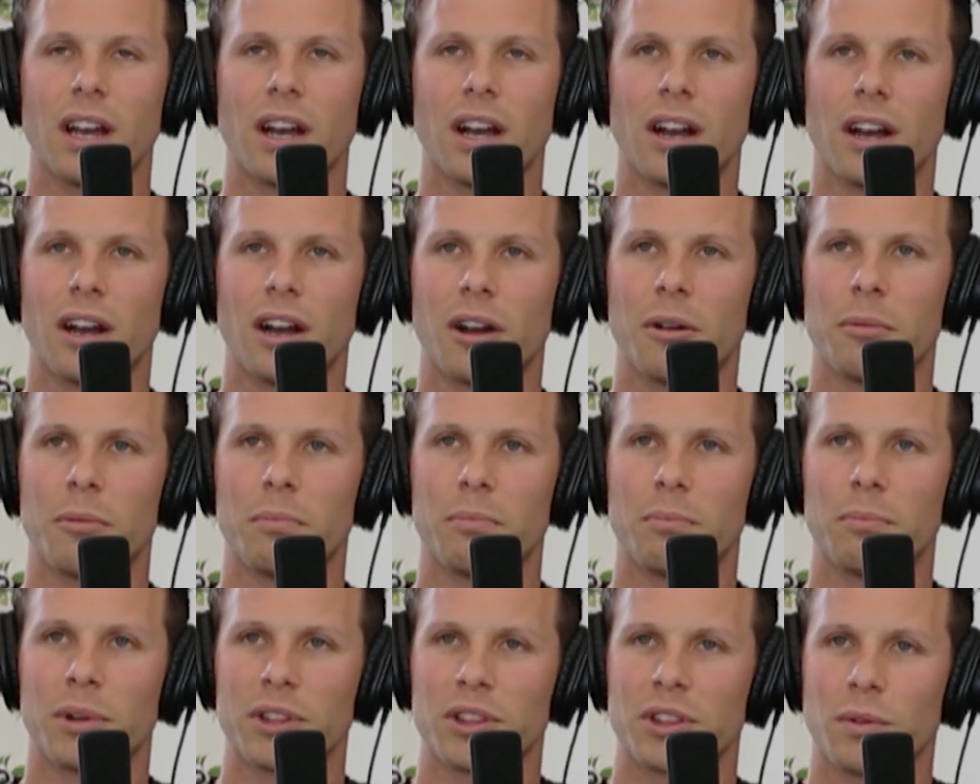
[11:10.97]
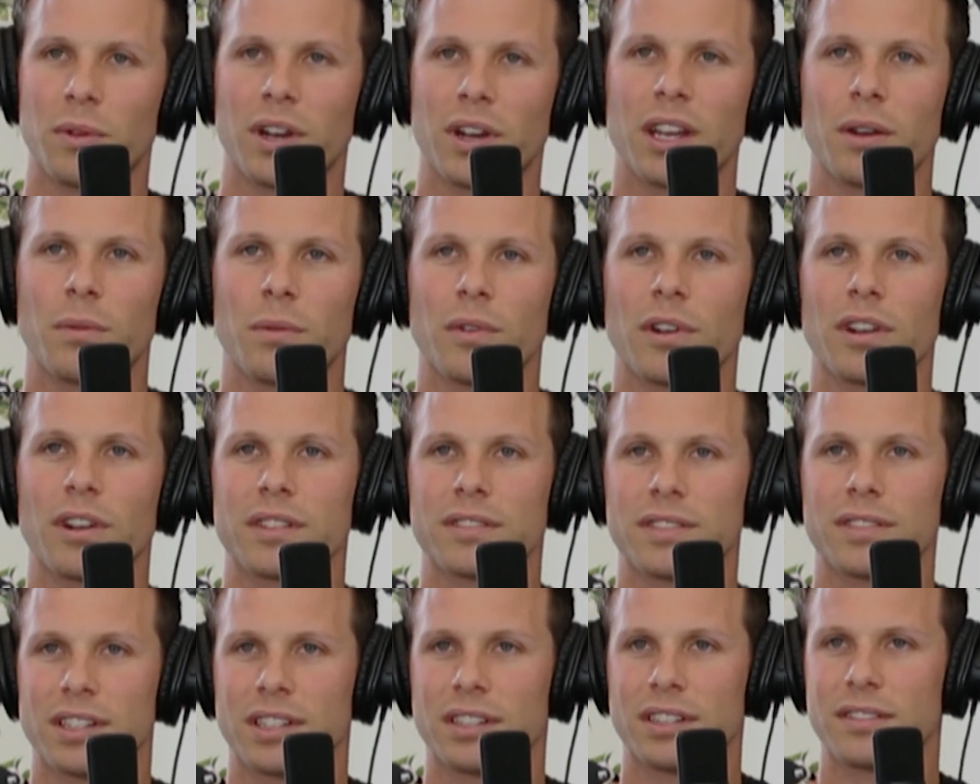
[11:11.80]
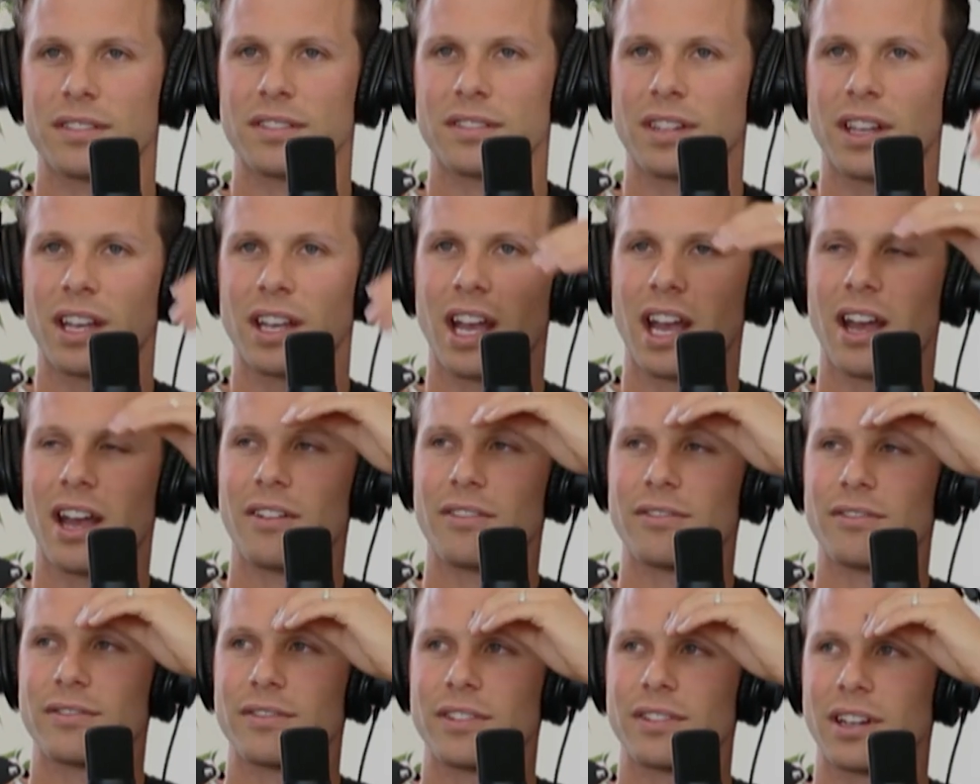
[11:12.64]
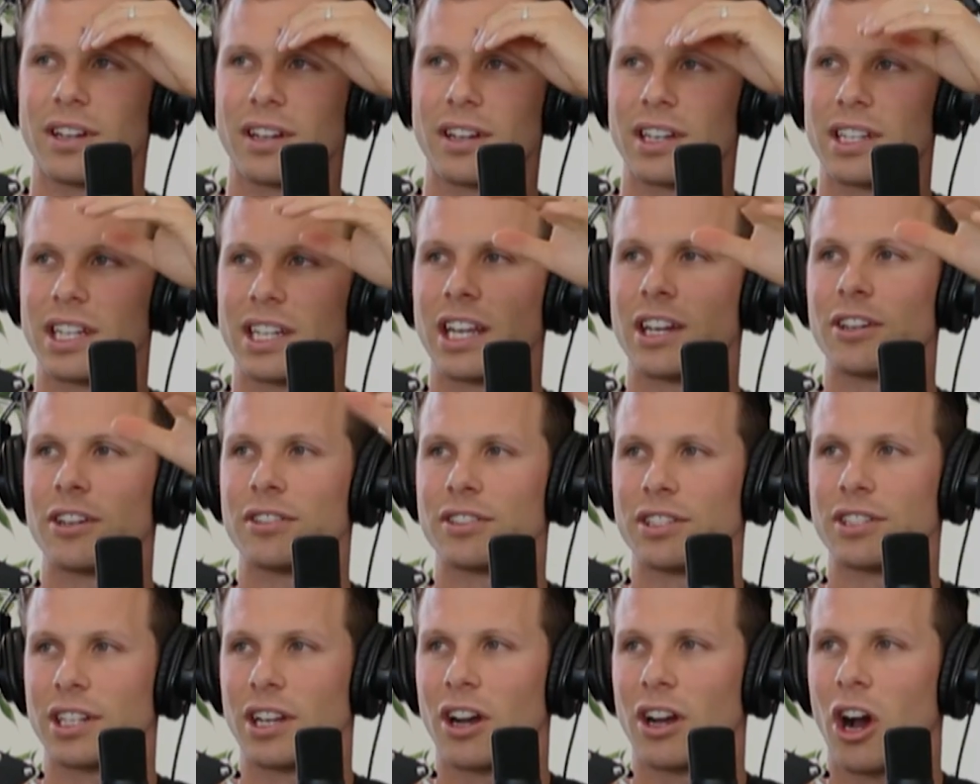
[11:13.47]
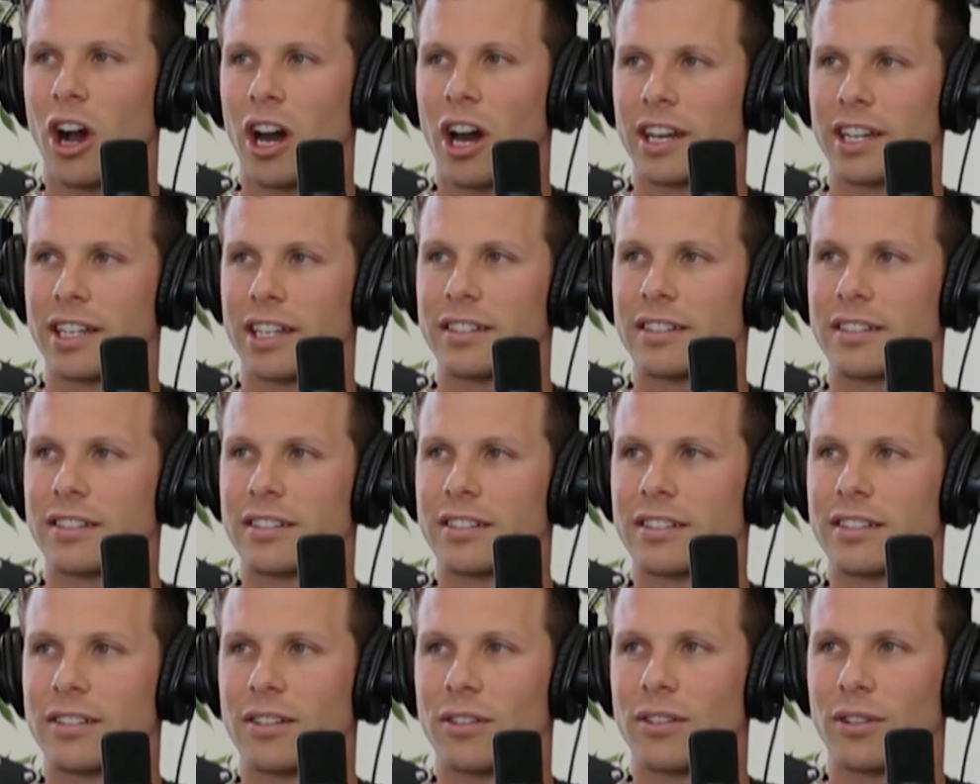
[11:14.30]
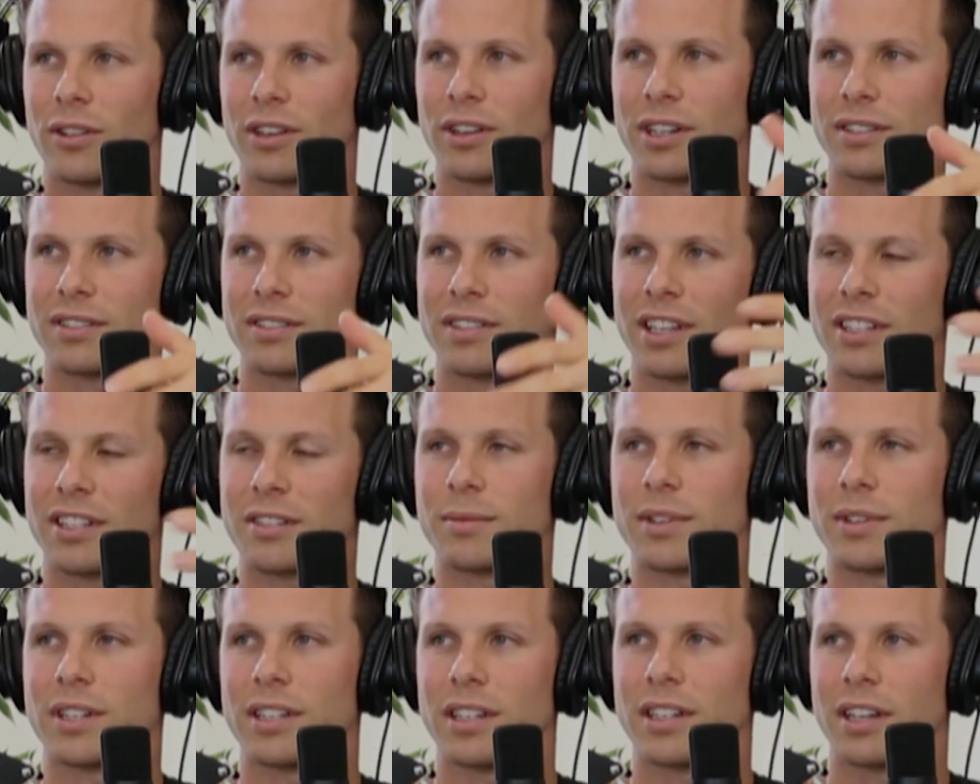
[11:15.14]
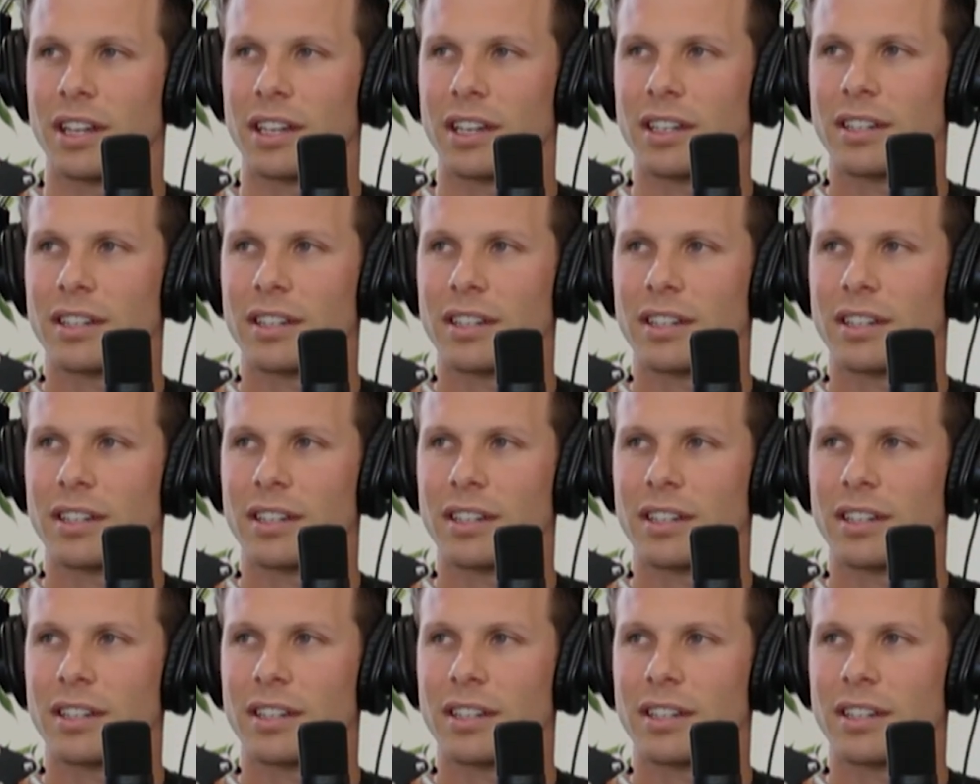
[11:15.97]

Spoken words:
But the way it works is they have an energy audit or an assessment done.